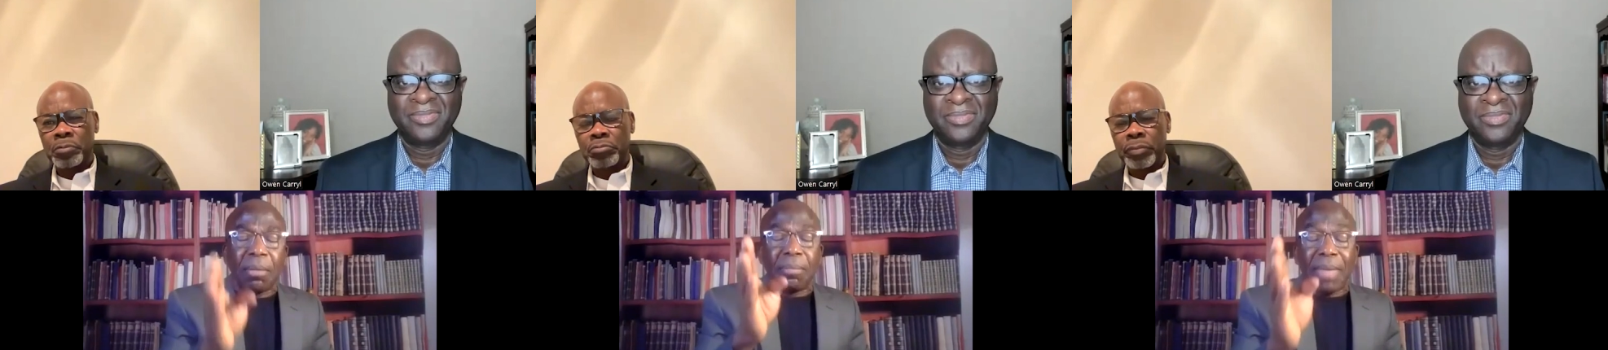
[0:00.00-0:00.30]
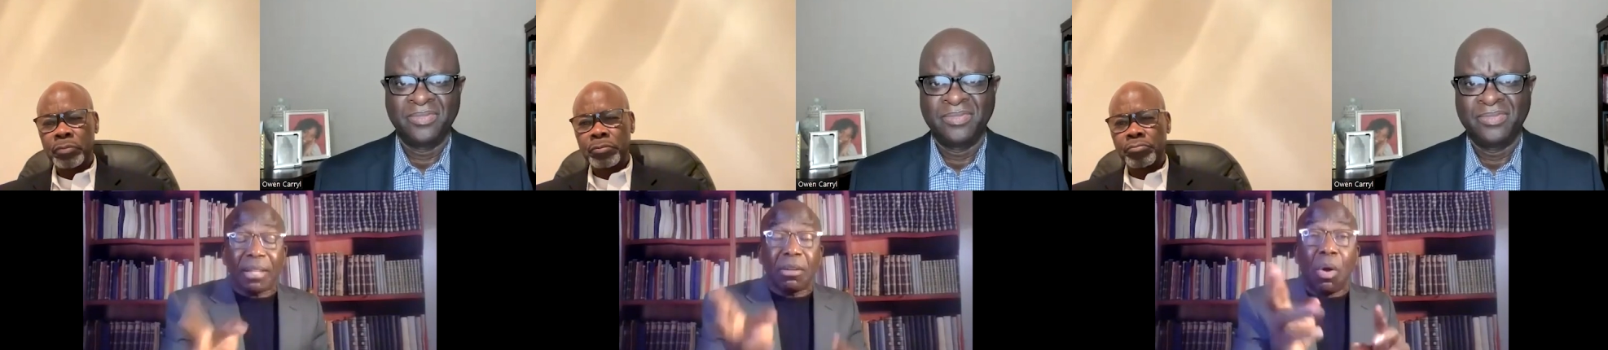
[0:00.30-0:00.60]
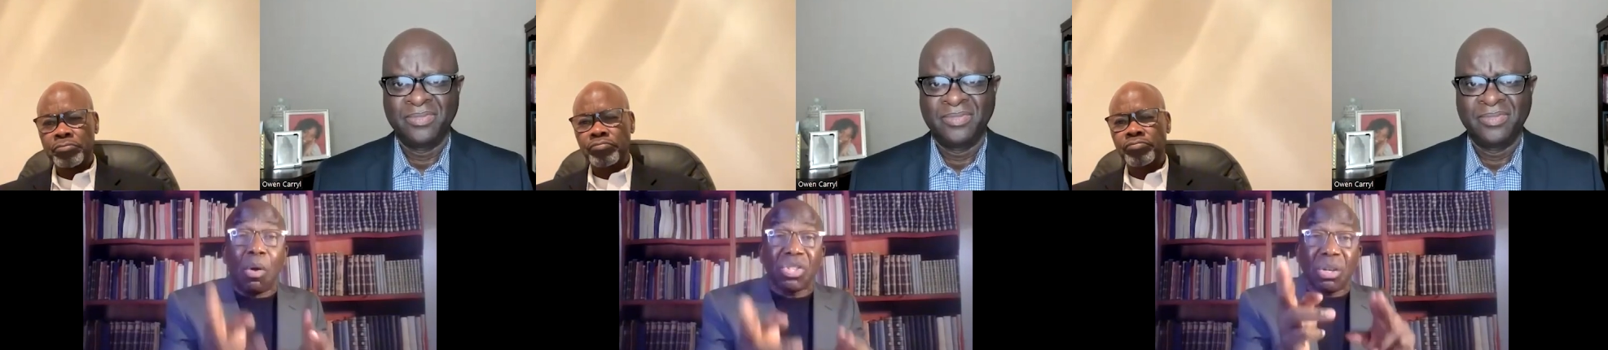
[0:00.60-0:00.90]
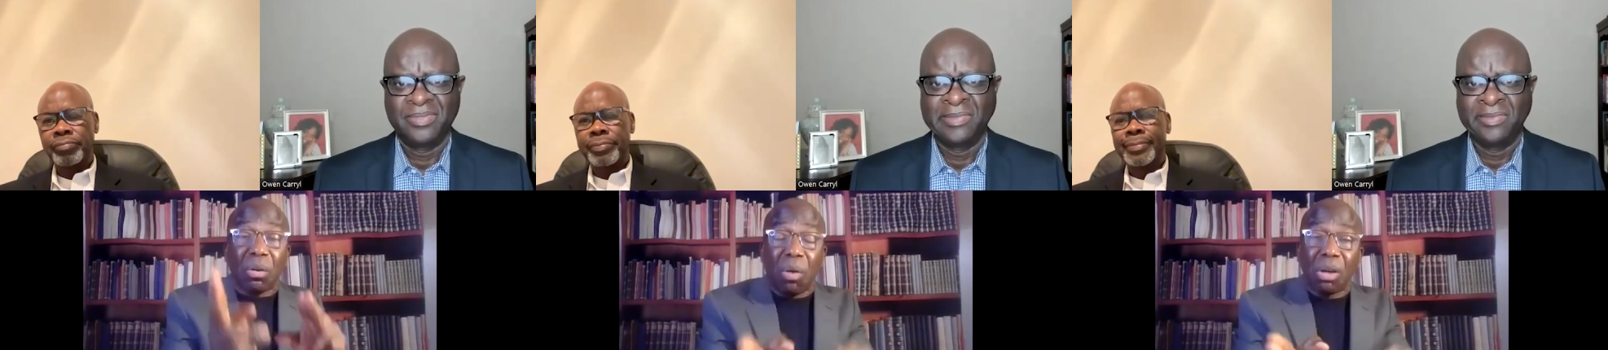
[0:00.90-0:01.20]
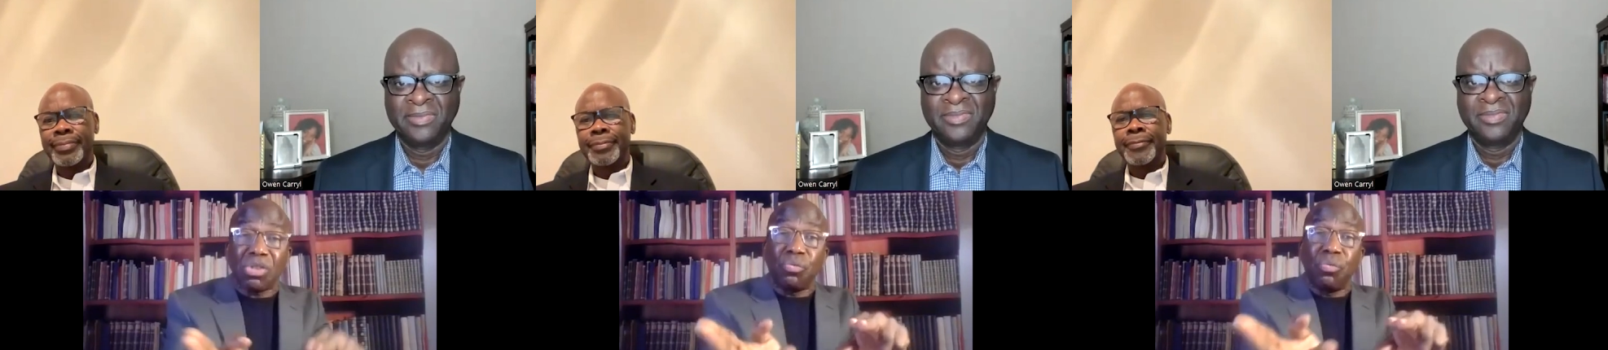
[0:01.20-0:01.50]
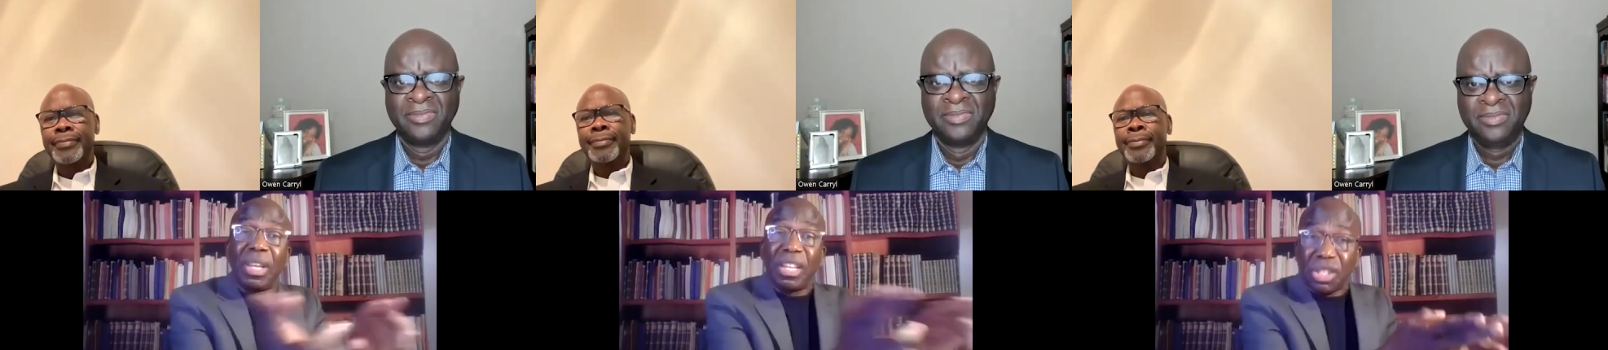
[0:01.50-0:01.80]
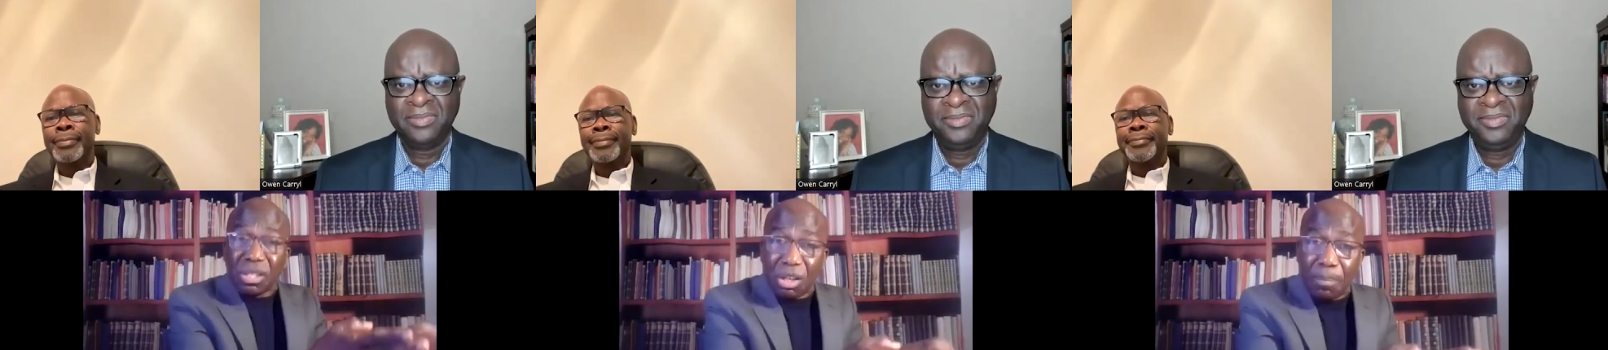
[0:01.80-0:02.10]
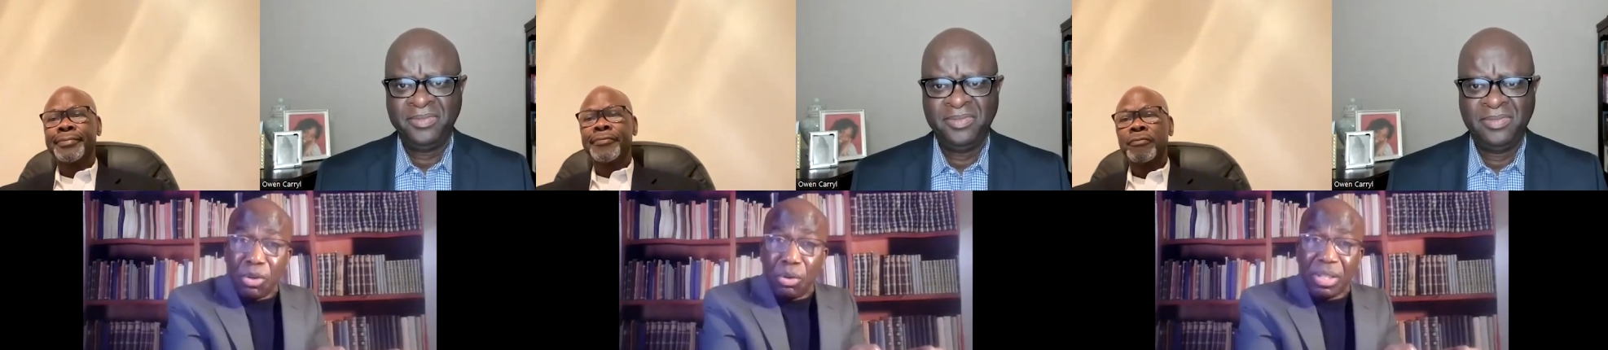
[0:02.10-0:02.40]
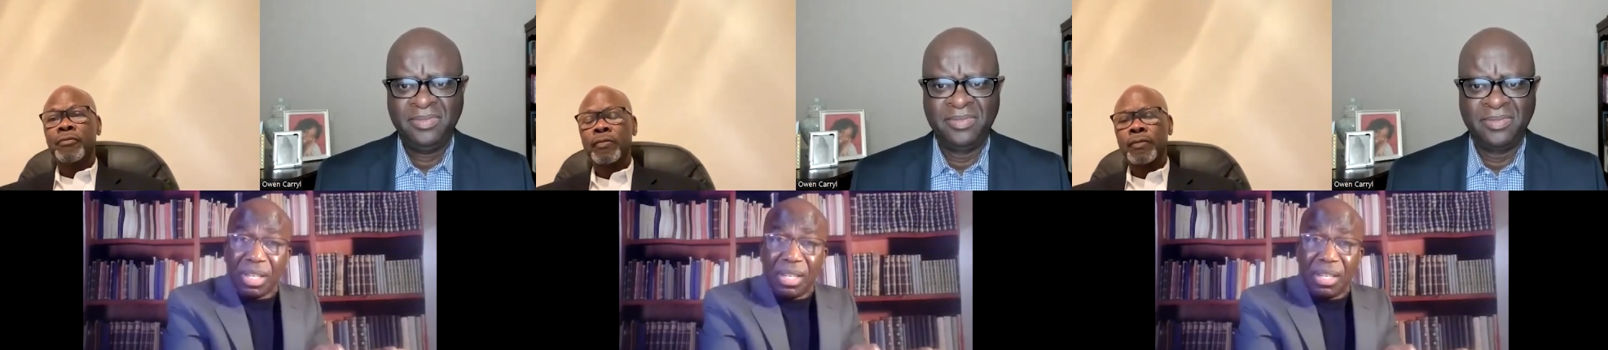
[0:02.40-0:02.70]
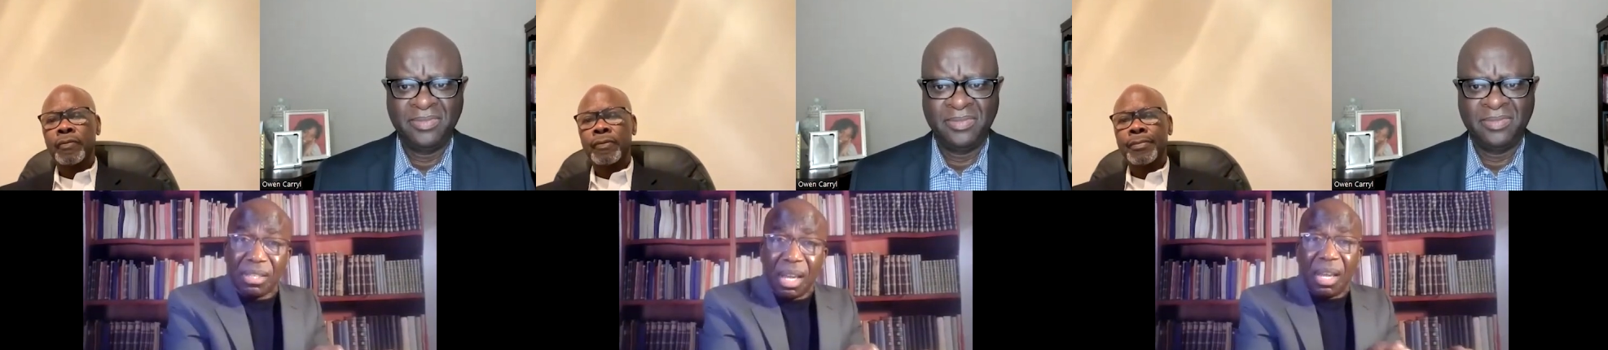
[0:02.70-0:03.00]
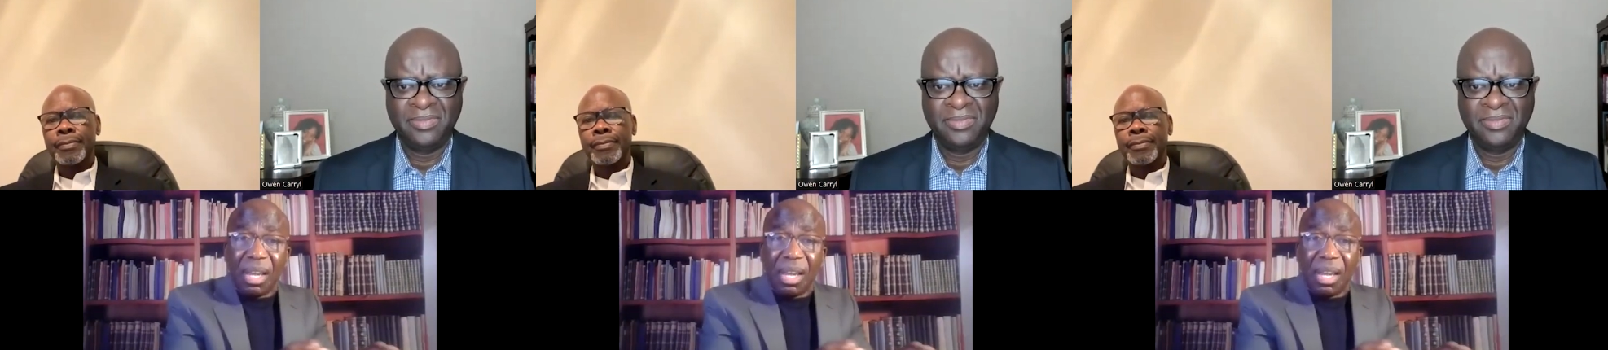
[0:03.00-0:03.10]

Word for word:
Speaker 1: that goes across religious communities